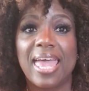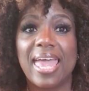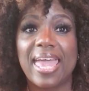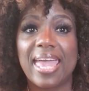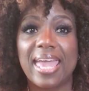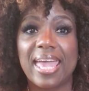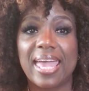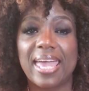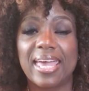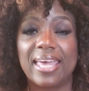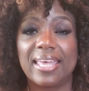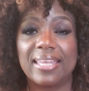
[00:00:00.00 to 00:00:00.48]

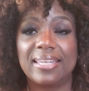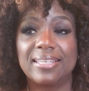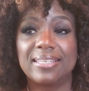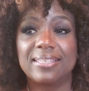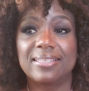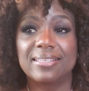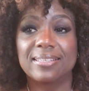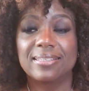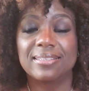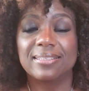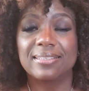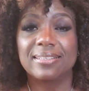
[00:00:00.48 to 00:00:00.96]
And
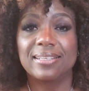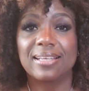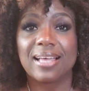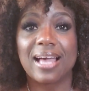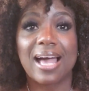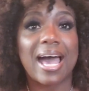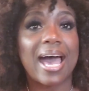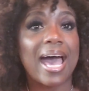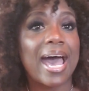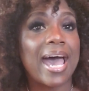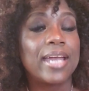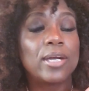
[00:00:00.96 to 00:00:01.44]

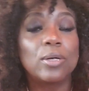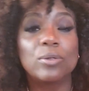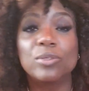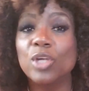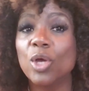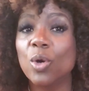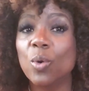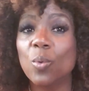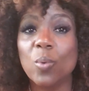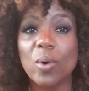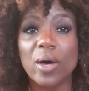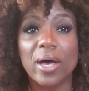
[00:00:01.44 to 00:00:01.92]
I don't
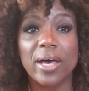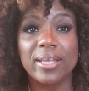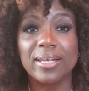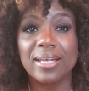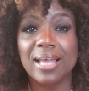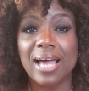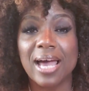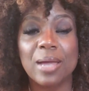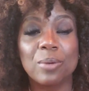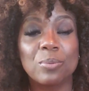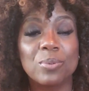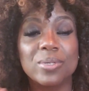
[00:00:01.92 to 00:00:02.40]
know what,
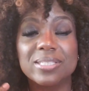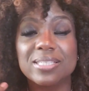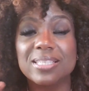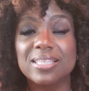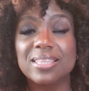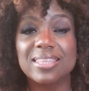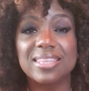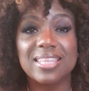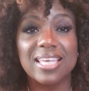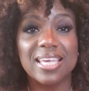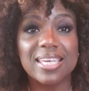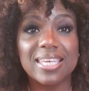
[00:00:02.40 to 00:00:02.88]
I
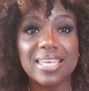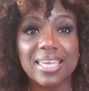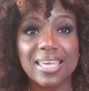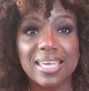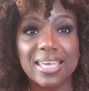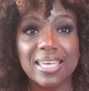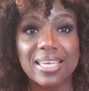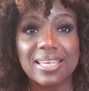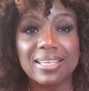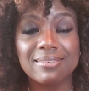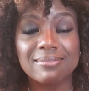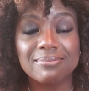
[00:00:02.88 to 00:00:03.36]
wasn't
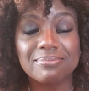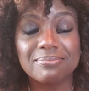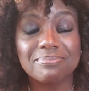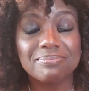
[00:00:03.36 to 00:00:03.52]
thinking,